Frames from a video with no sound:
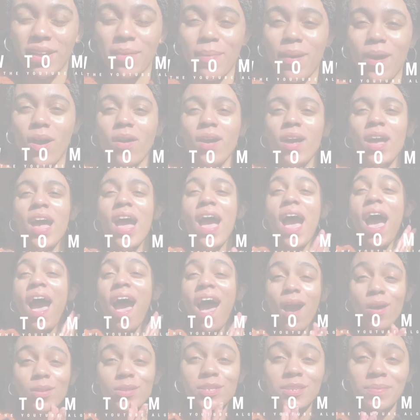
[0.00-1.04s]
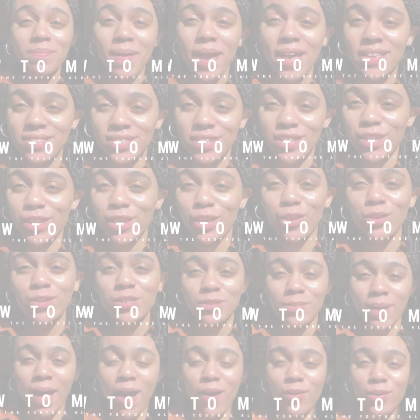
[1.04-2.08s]
about how to master the
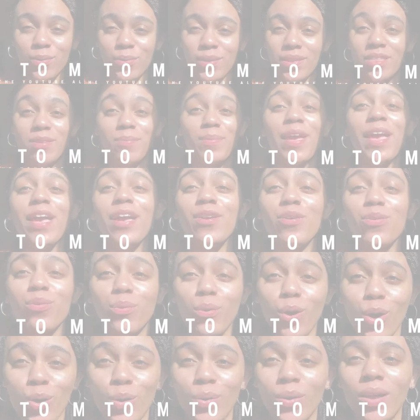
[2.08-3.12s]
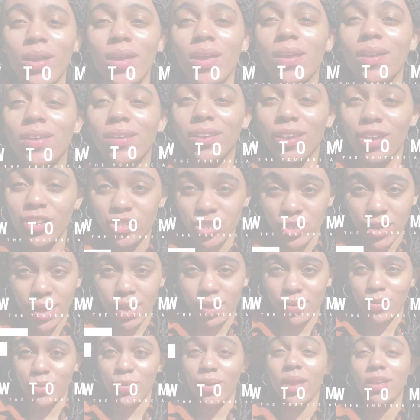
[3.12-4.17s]
YouTube algorithm and grow your
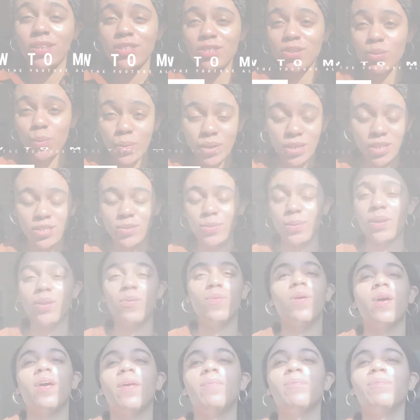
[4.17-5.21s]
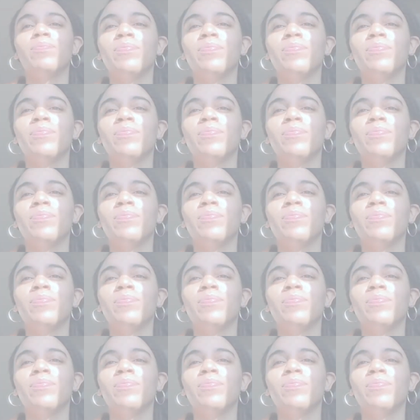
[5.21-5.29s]
channel in 2021.